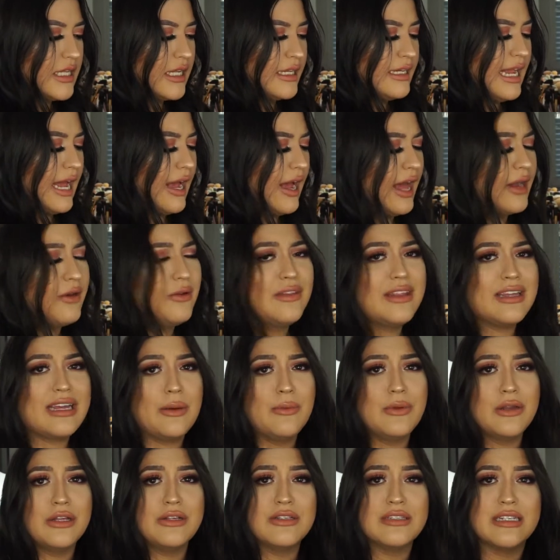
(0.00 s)
Now, I don't think I
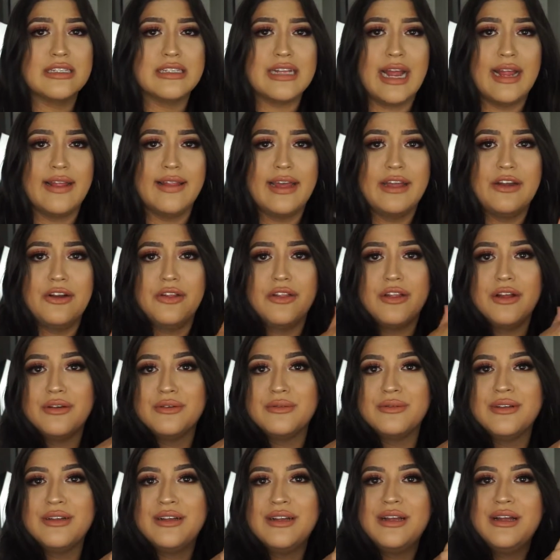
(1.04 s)
would use this highlighter,
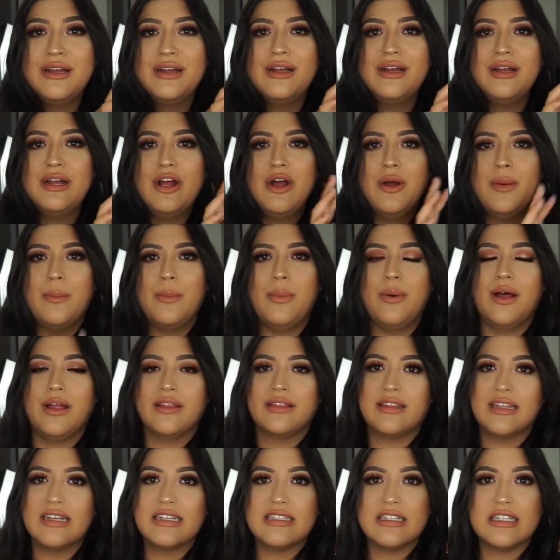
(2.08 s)
though.
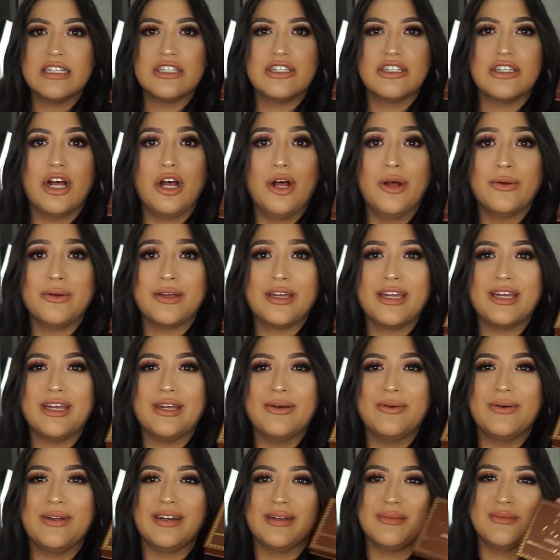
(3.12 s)
But this is so
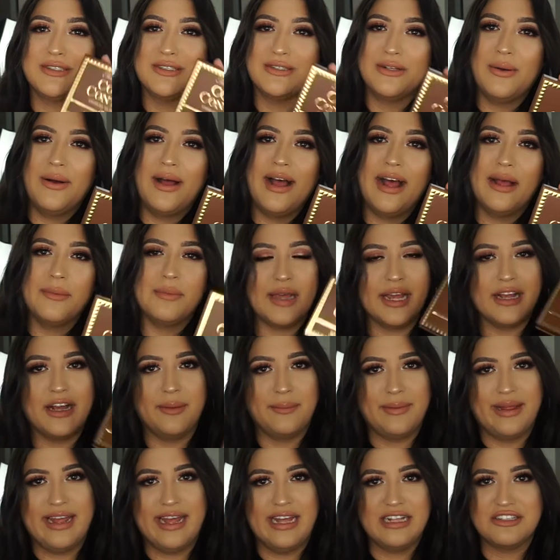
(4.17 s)
cute, and I'm so happy I got
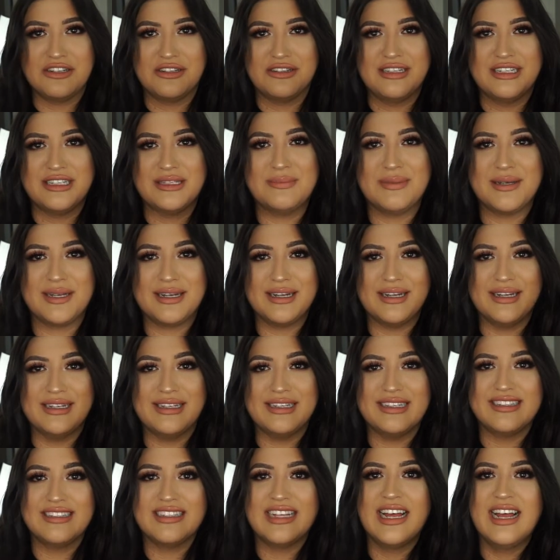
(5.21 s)
my hands on this
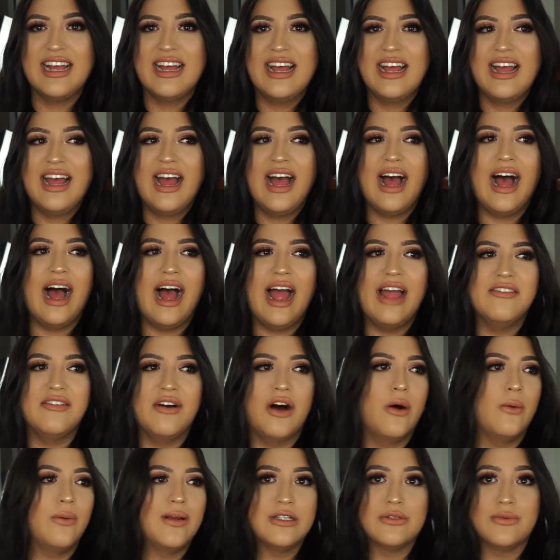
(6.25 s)
because I've
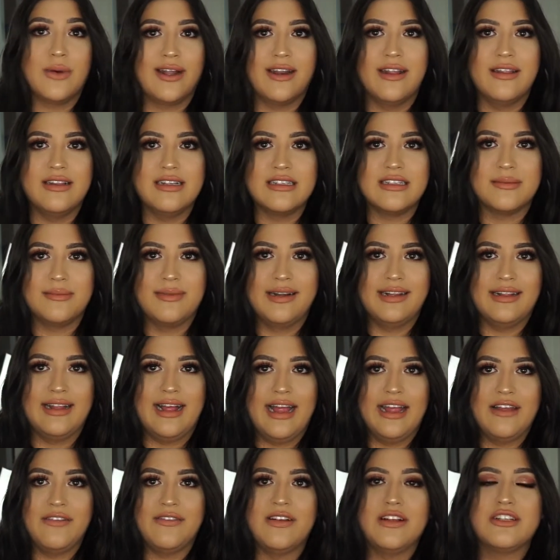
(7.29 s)
always wanted this in my
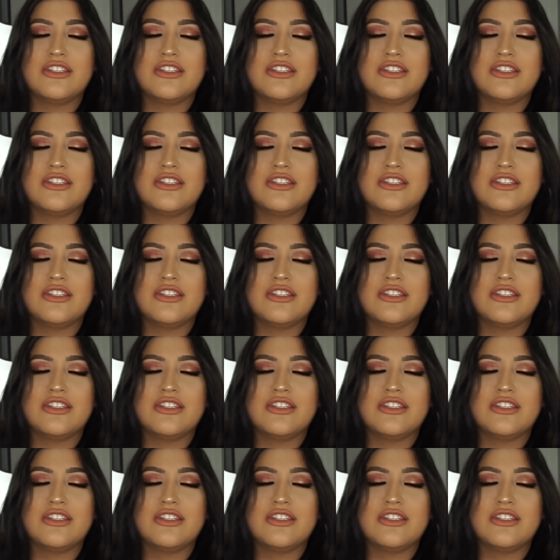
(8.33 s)
life.